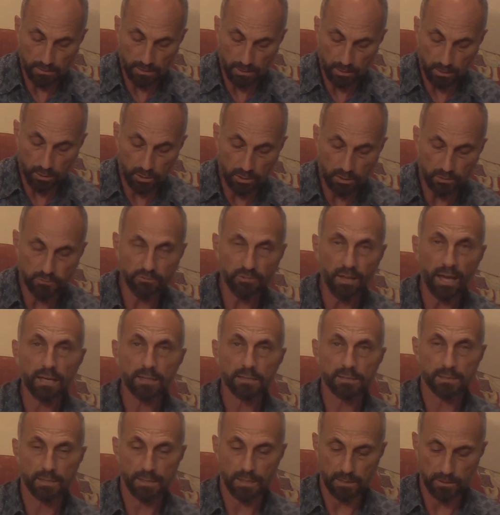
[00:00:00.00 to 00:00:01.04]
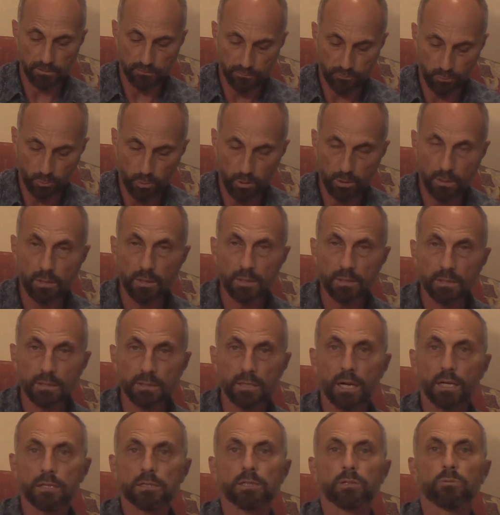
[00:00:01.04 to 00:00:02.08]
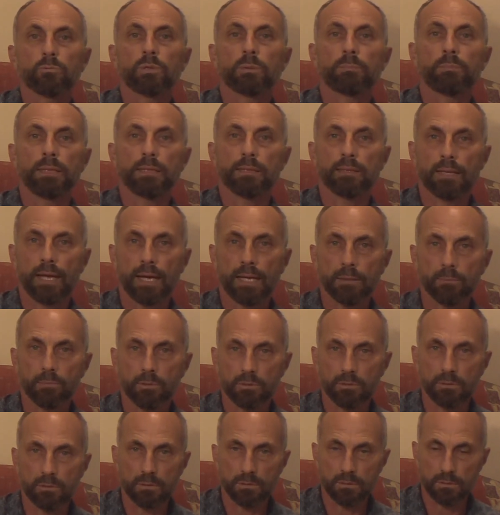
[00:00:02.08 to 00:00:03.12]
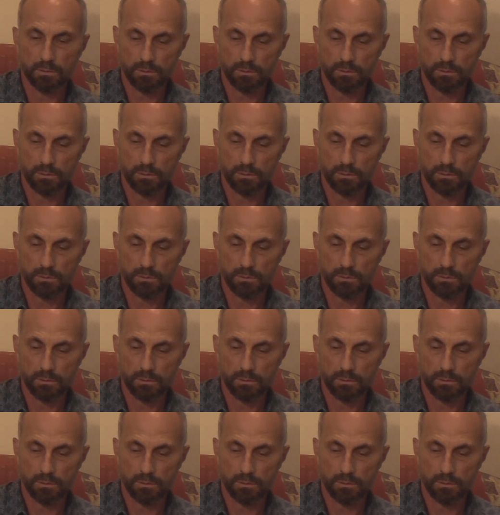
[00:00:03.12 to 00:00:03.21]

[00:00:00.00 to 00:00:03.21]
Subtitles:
could have vaccinated for, the doctor would be liable.